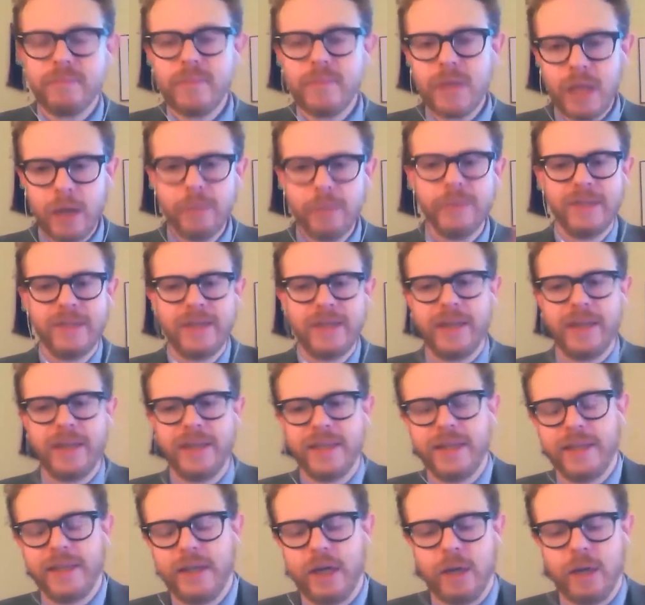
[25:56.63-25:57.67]
this I think that I
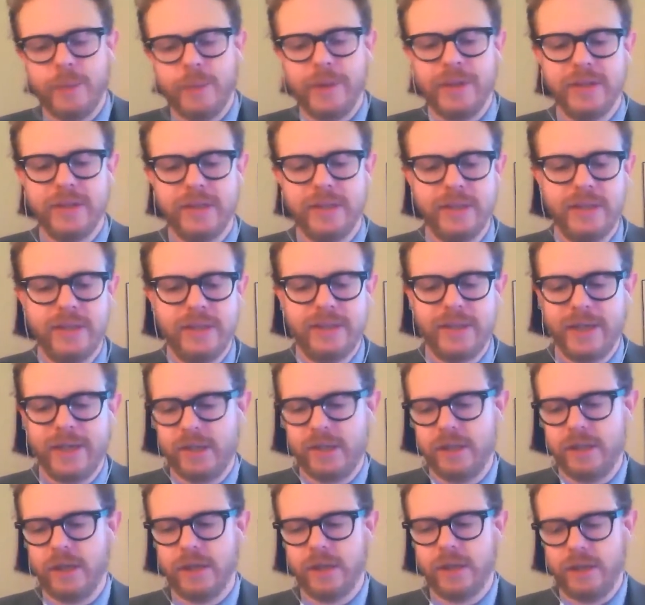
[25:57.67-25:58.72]
talk about this in the section
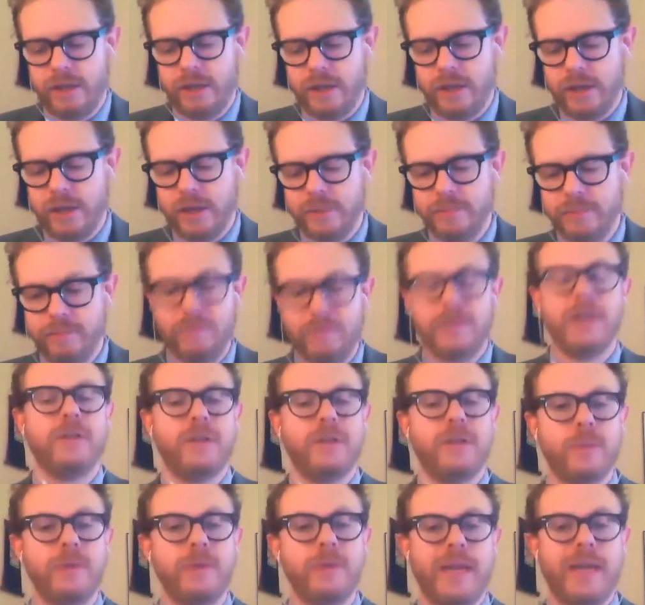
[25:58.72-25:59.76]
on um, you know
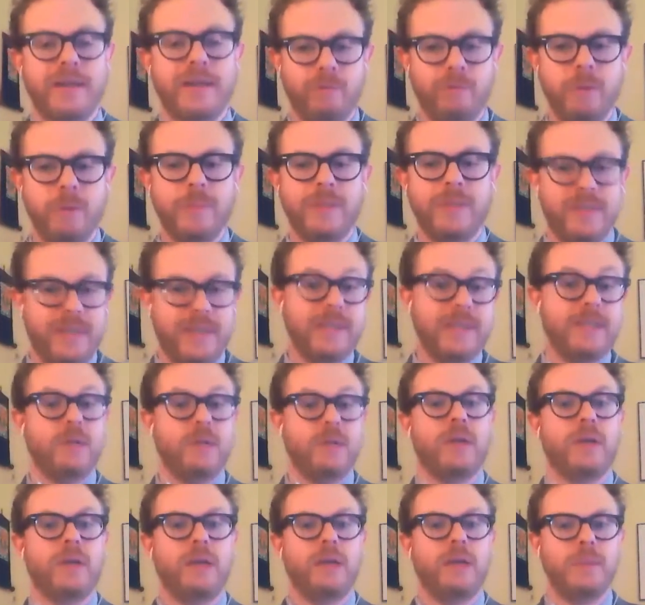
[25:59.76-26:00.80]
someone wrote me saying is it
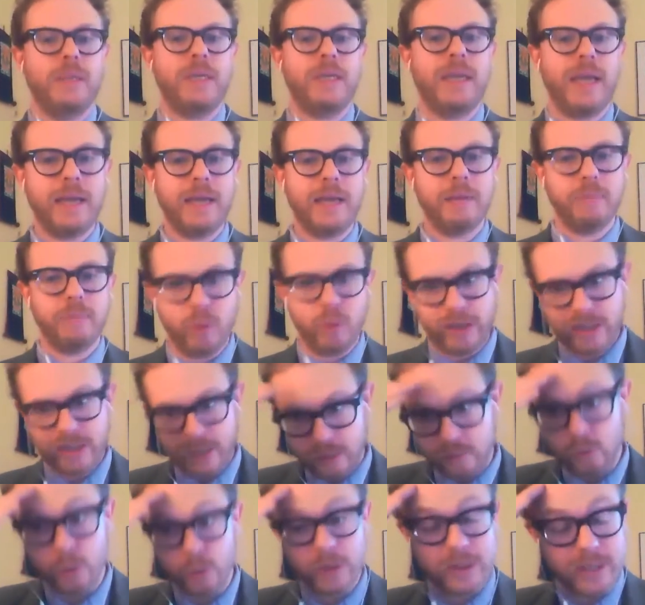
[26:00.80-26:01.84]
okay to be gay and Buddhist, and of
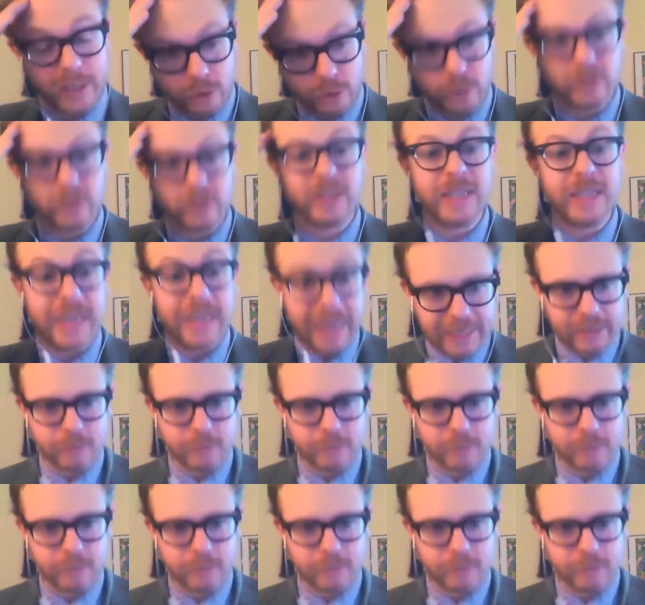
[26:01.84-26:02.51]
course the answer is yes,